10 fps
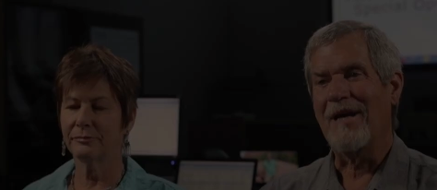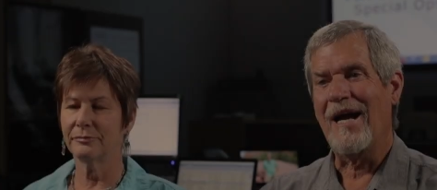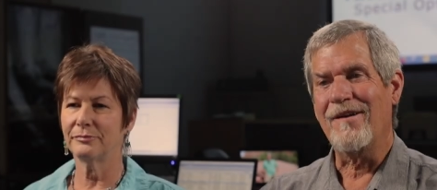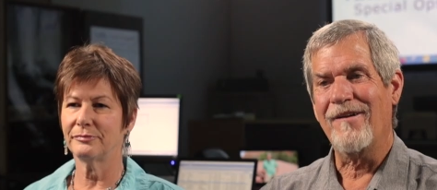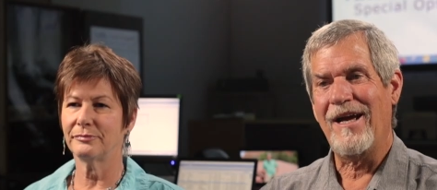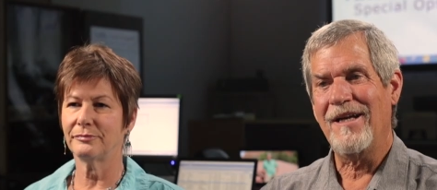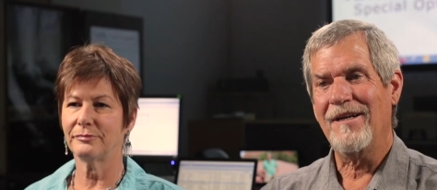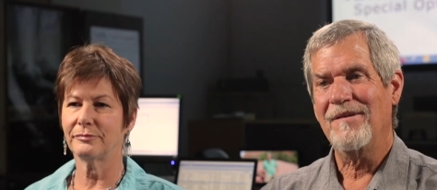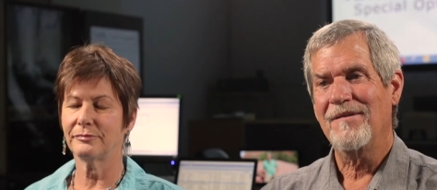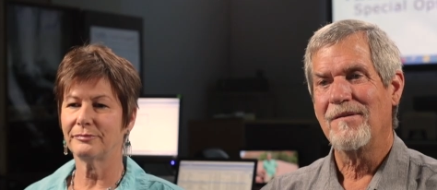Speaker 1: Guy Grand,
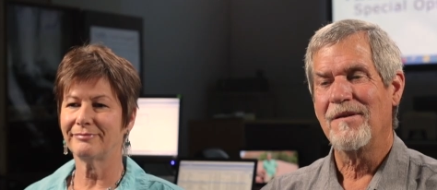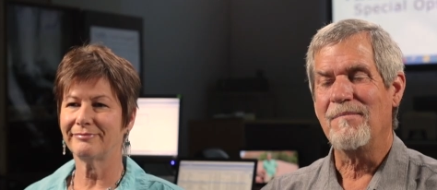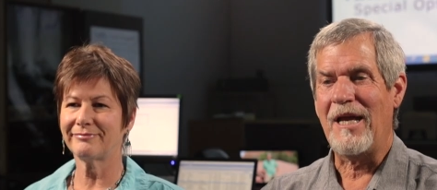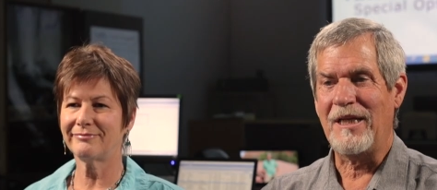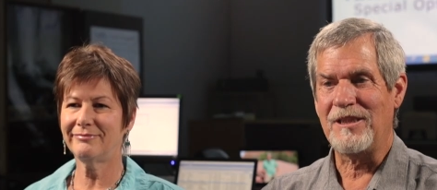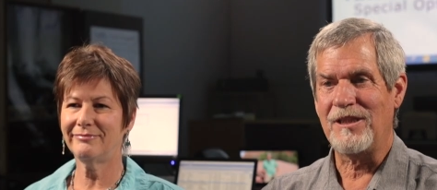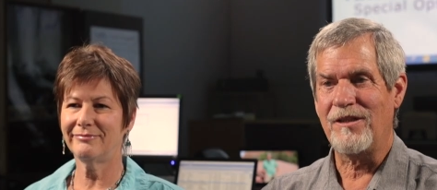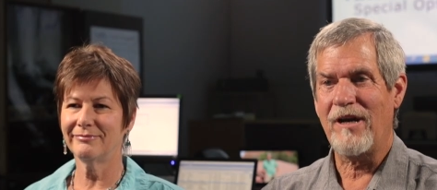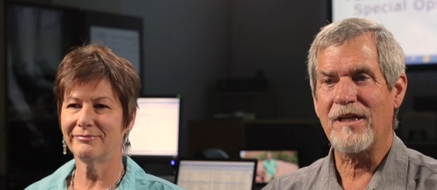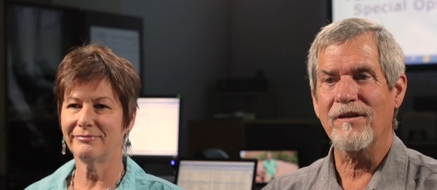the Managing
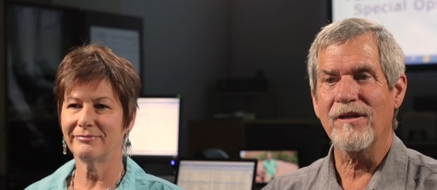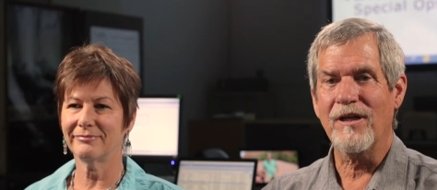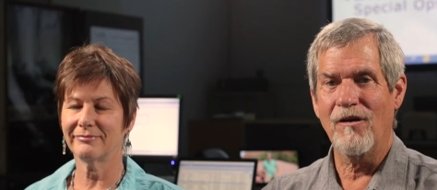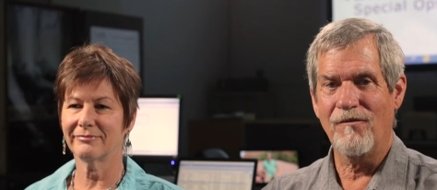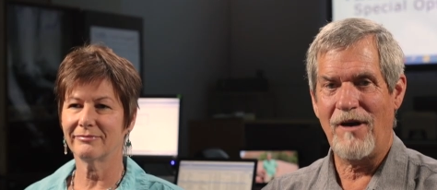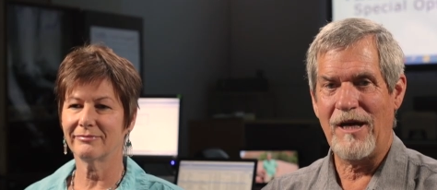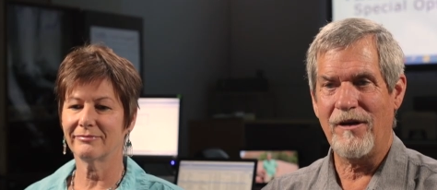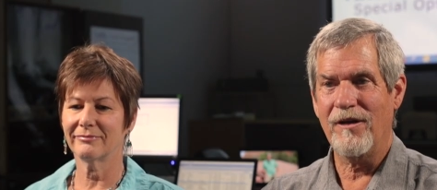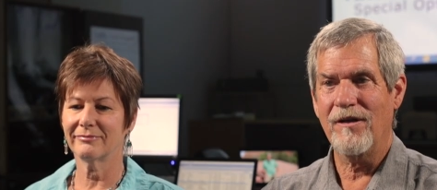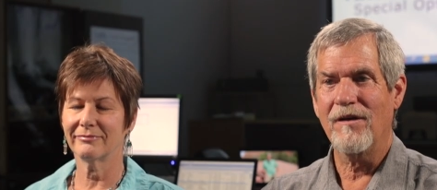Director and
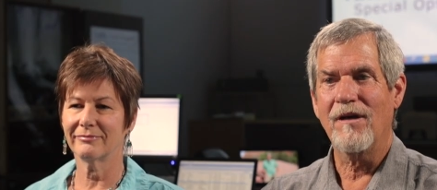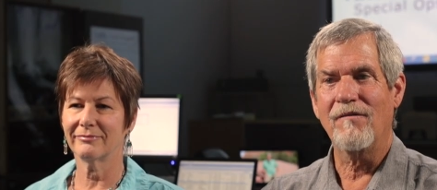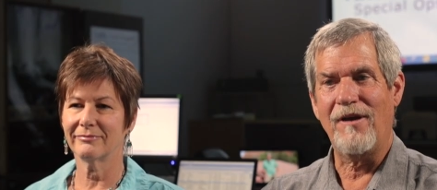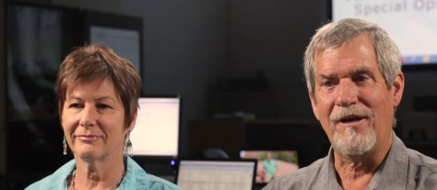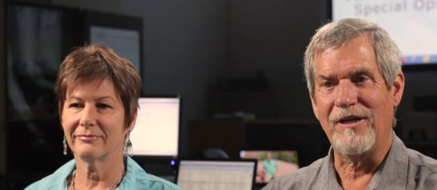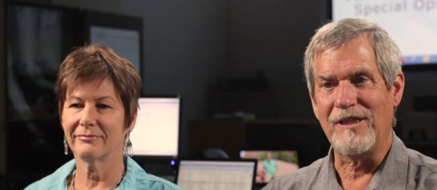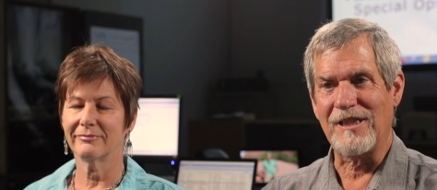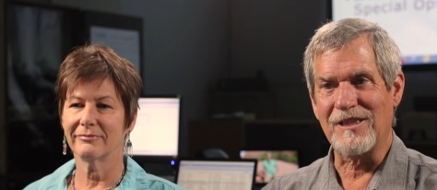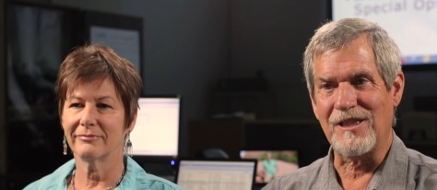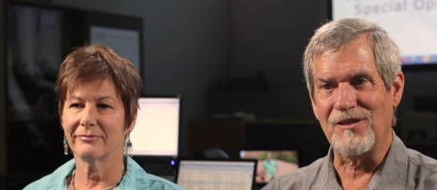co-founder of Veteran
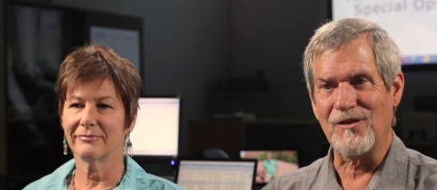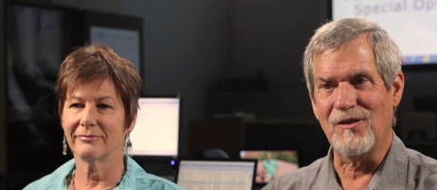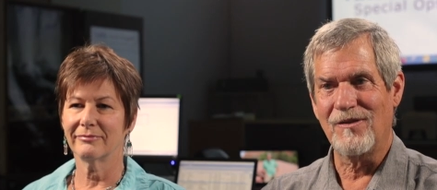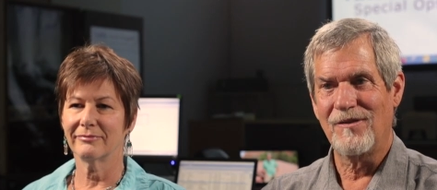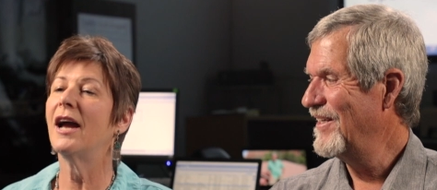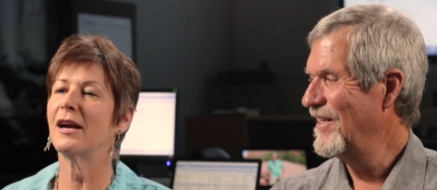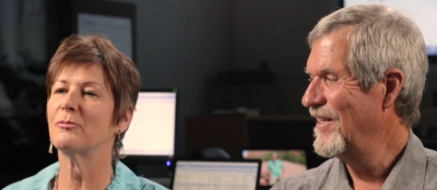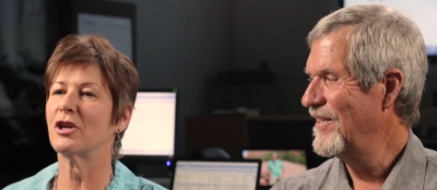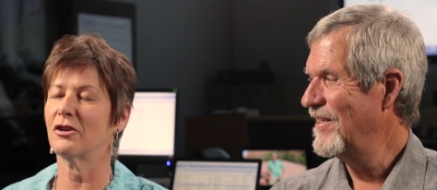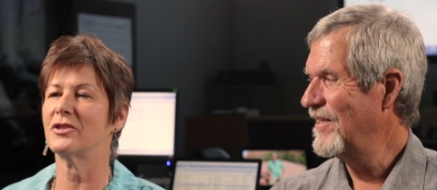Adjusting School.
Speaker 2: Hi, I'm
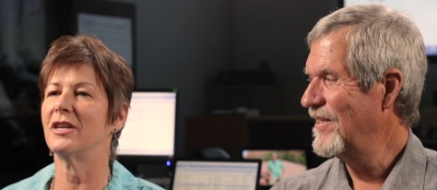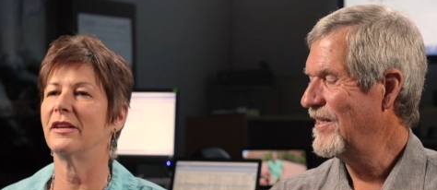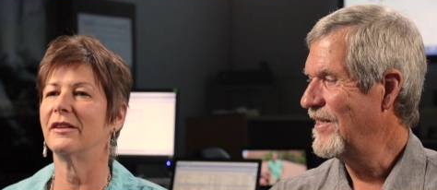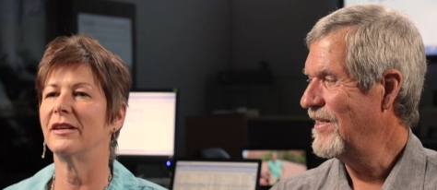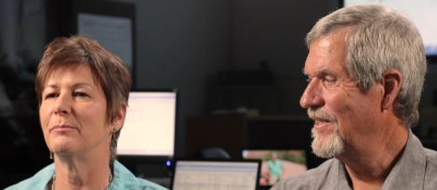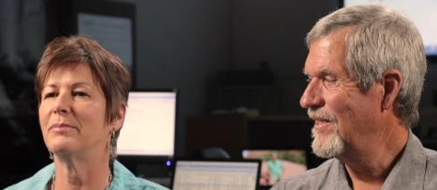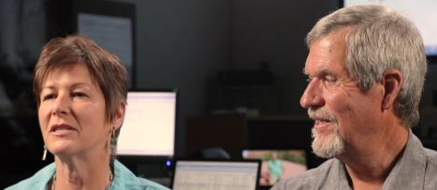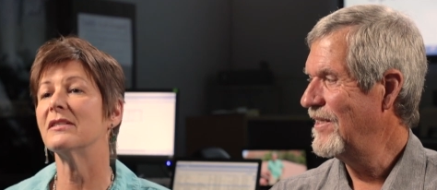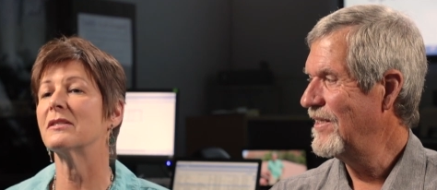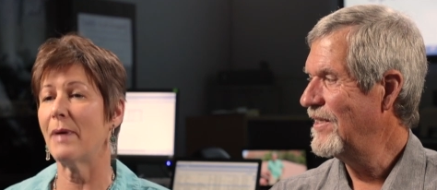Sherylson, the
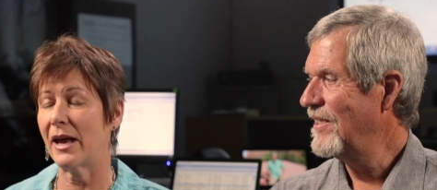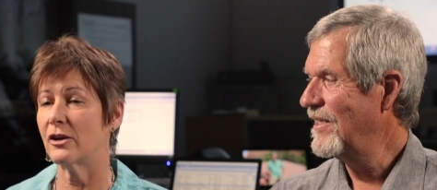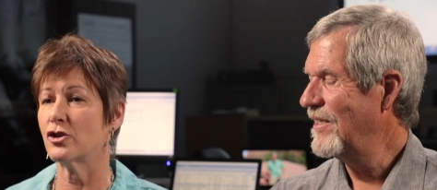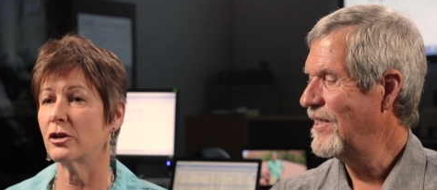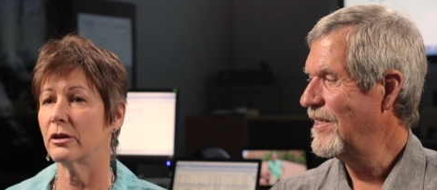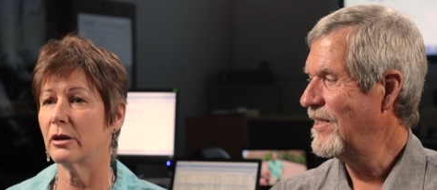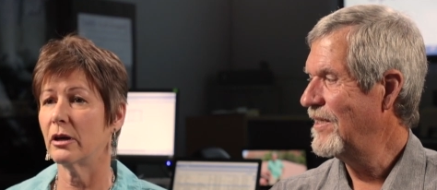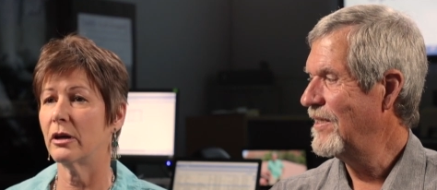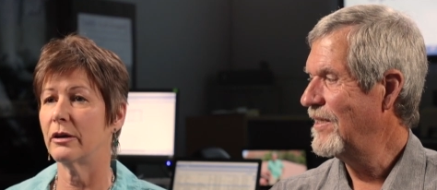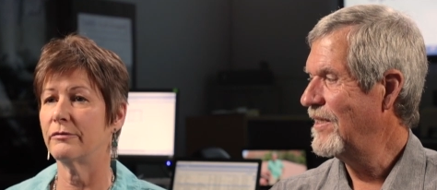business manager
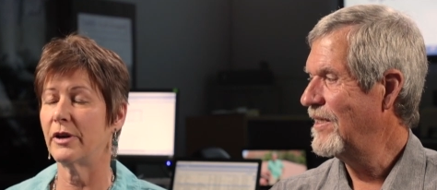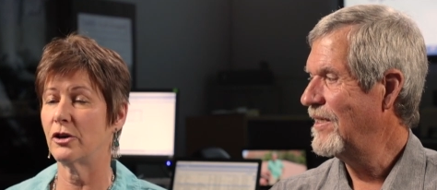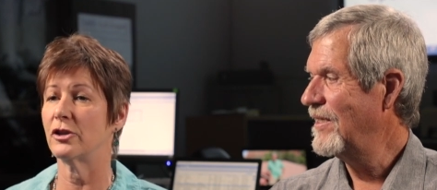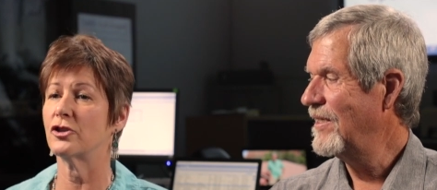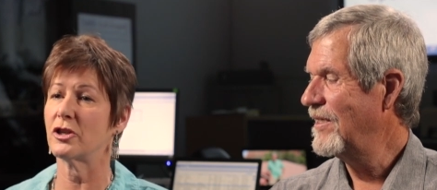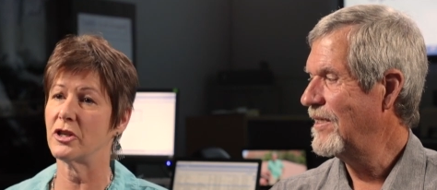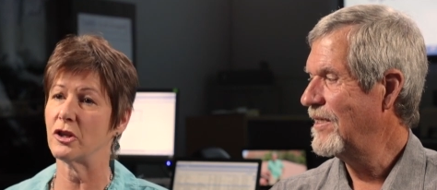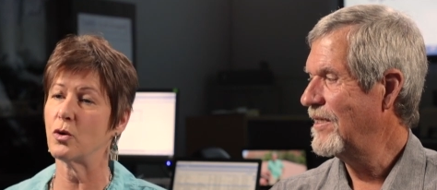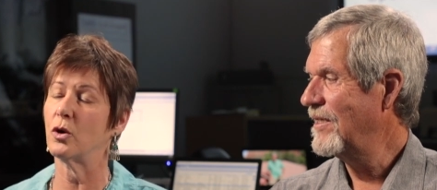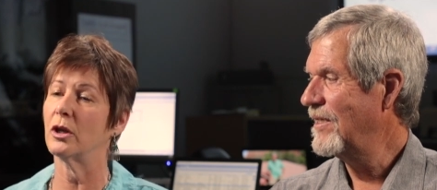of Veteran Adjusting
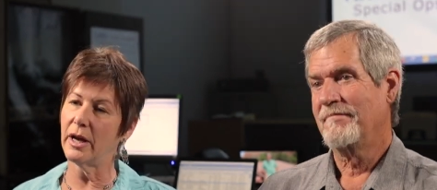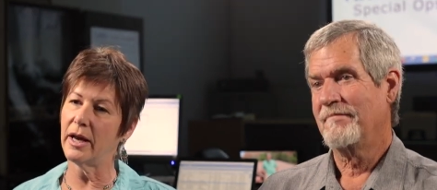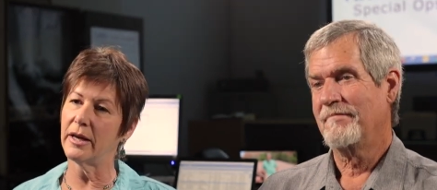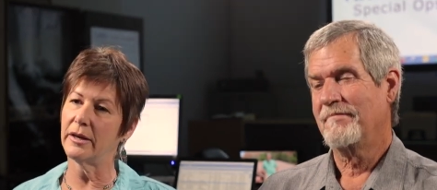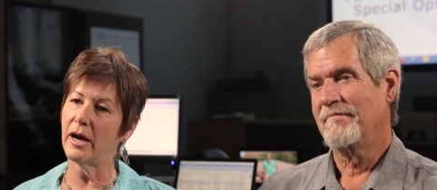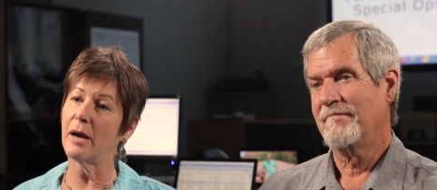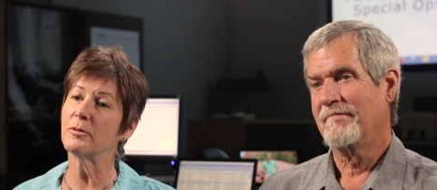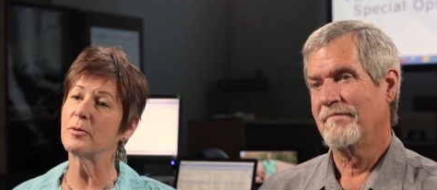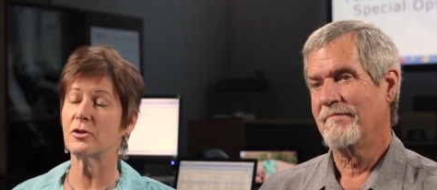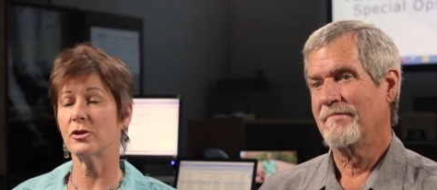School, and I'm the
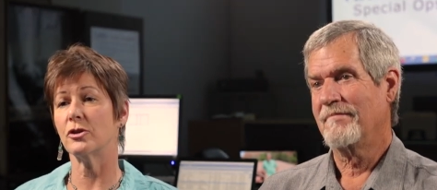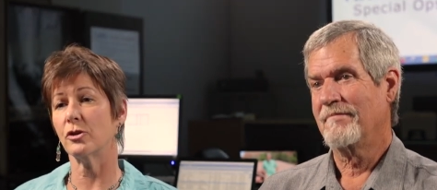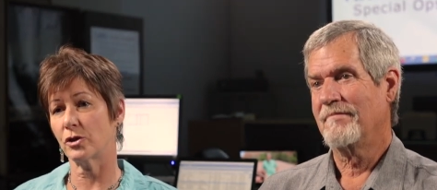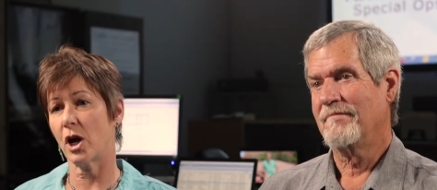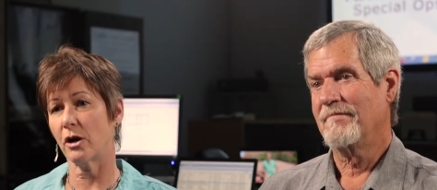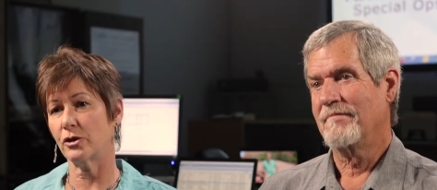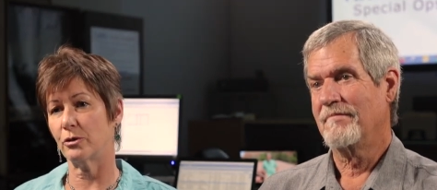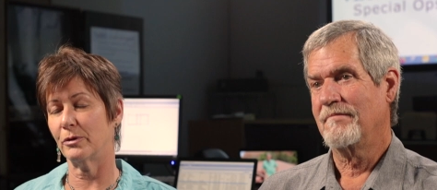person you'll talk to